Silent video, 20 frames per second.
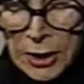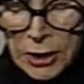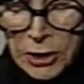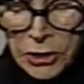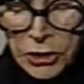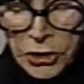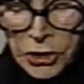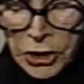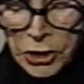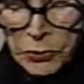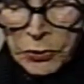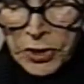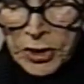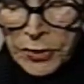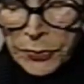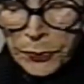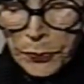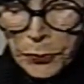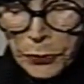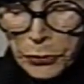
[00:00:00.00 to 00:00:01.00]
She
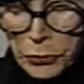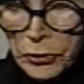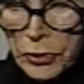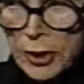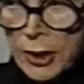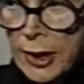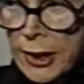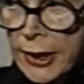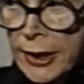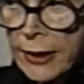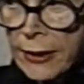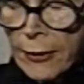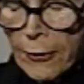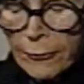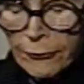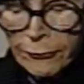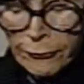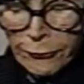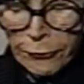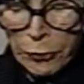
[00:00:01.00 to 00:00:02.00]
was brutally
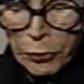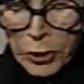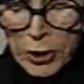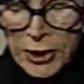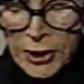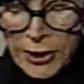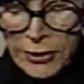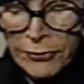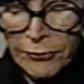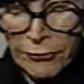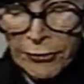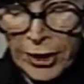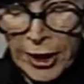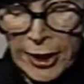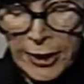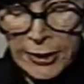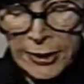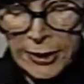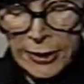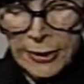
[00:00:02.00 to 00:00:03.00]
forced
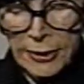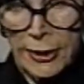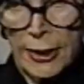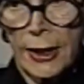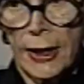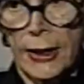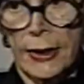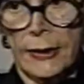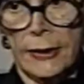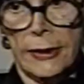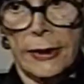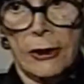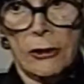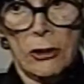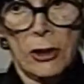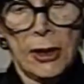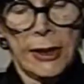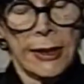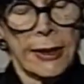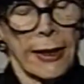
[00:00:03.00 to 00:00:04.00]
fed and
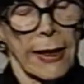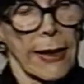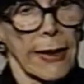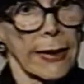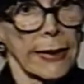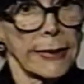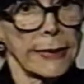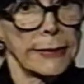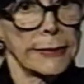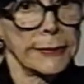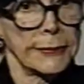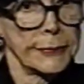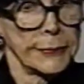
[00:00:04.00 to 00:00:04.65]
nearly died.